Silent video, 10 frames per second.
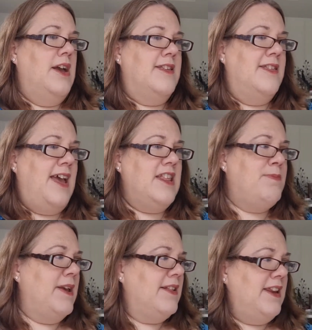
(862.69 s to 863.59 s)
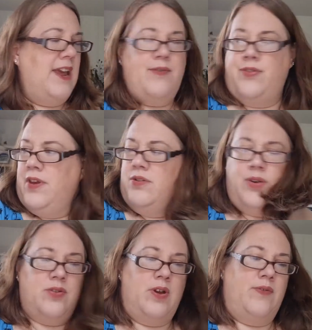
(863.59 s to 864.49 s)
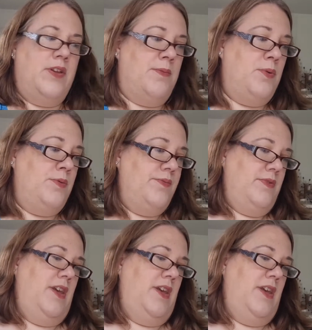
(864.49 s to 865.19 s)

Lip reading: So that's basically everything. Oh no, it's not everything I bought.